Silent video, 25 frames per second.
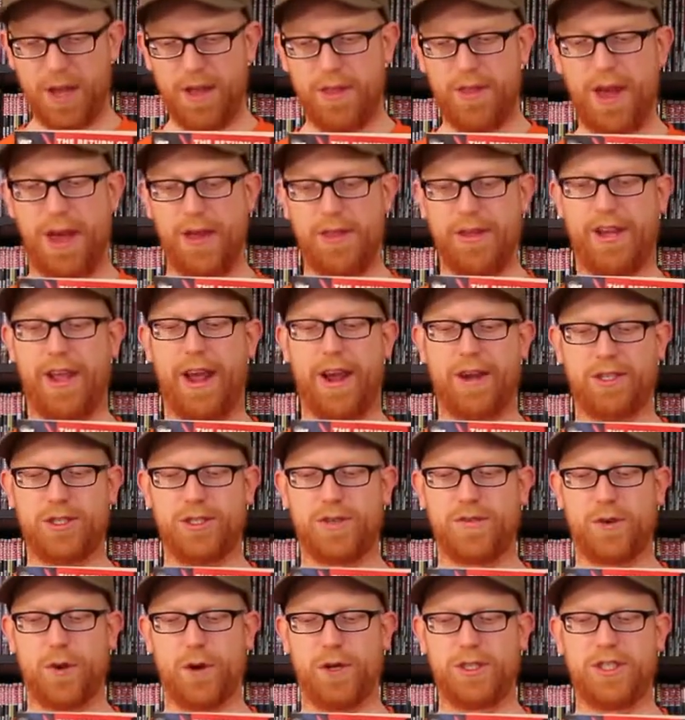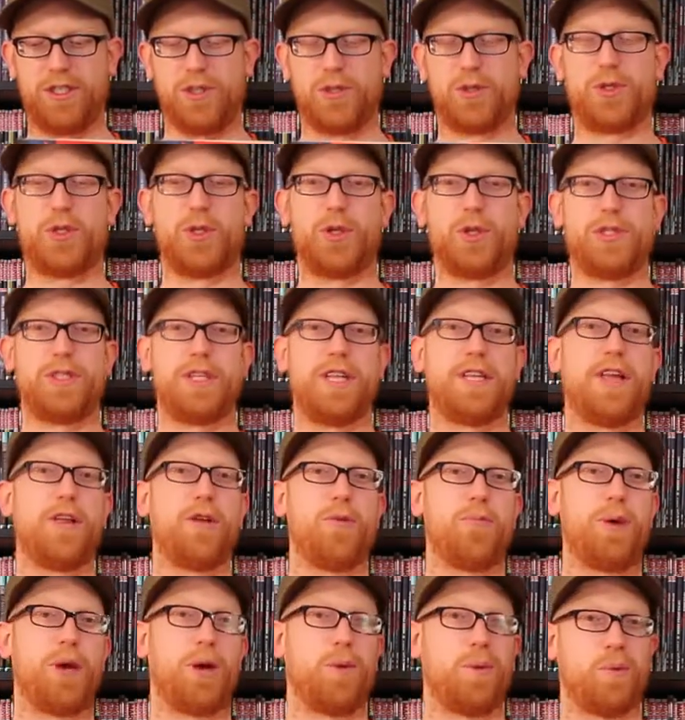The other characters, of course, introduced.
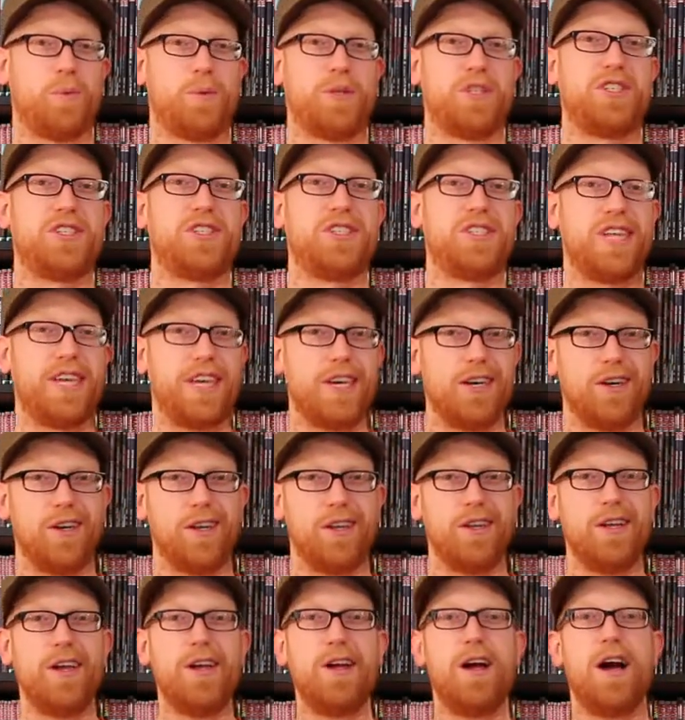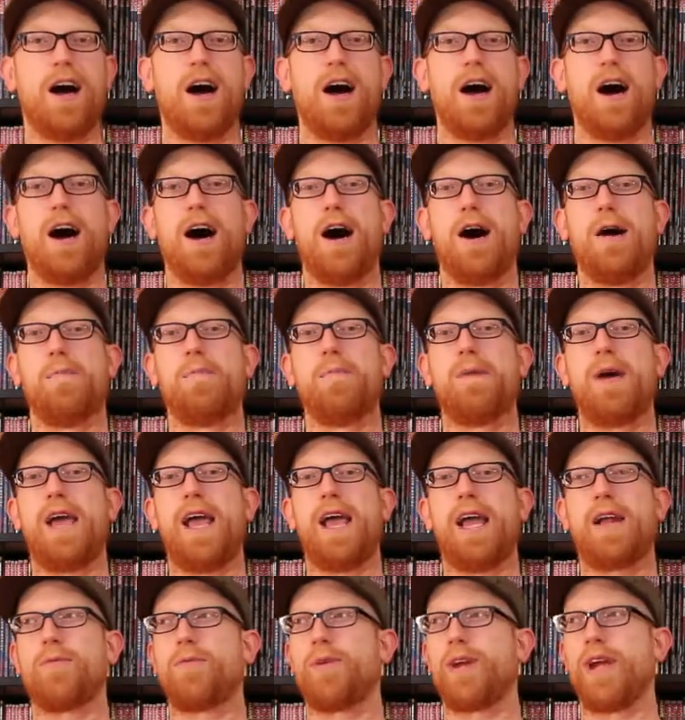Another big one was Steel, um,
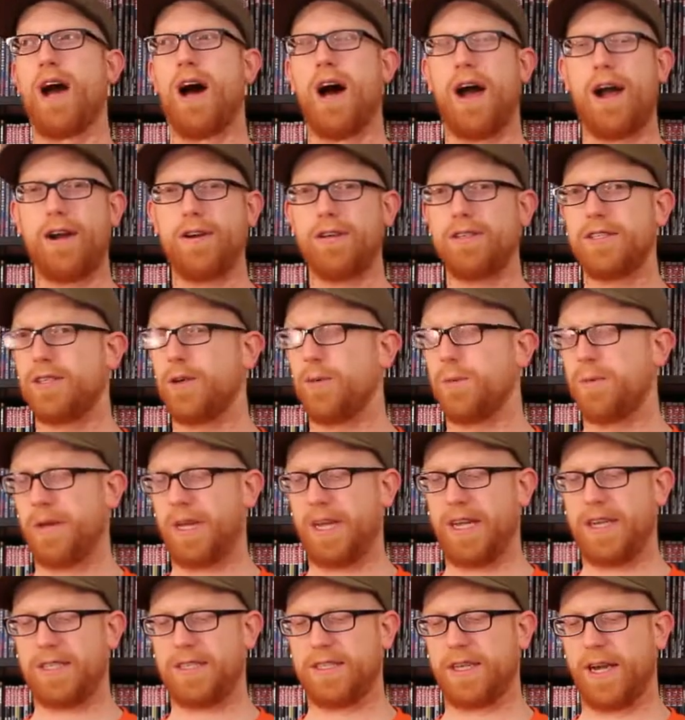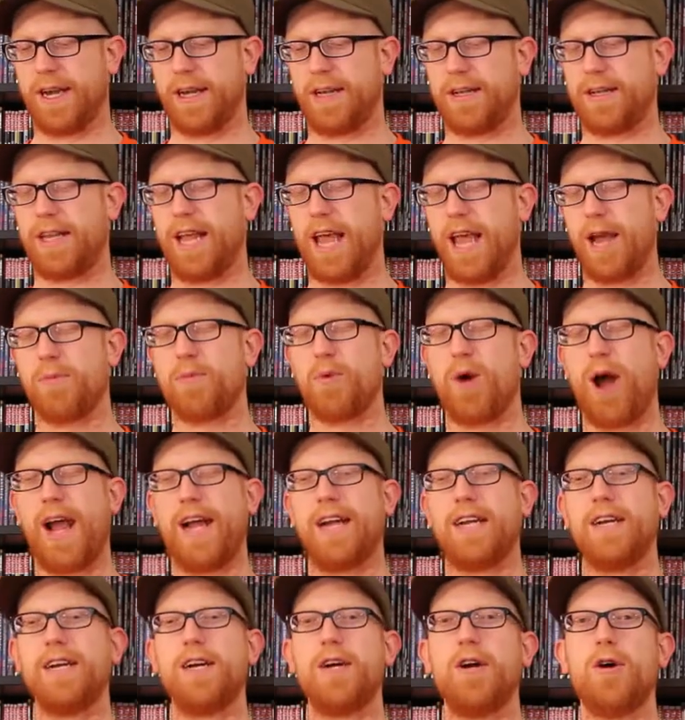Henry Irons, I'm going to get his ni name
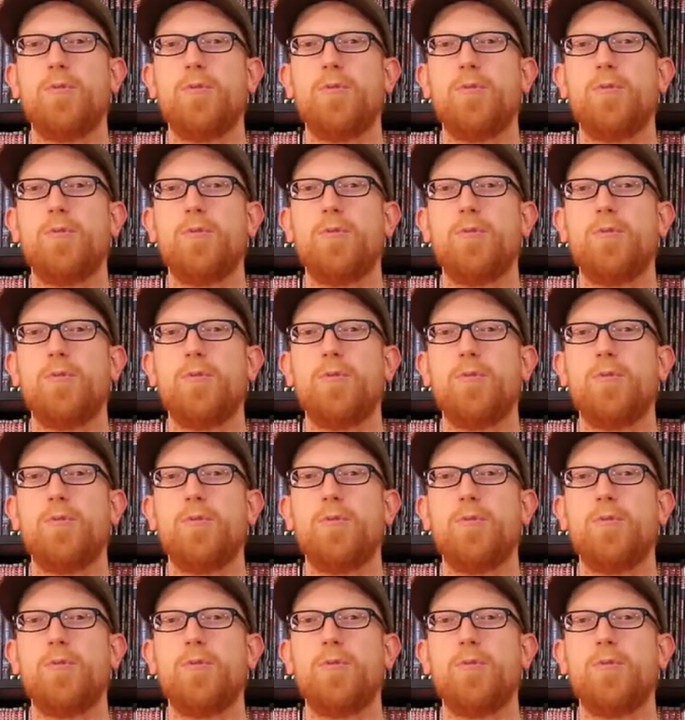right,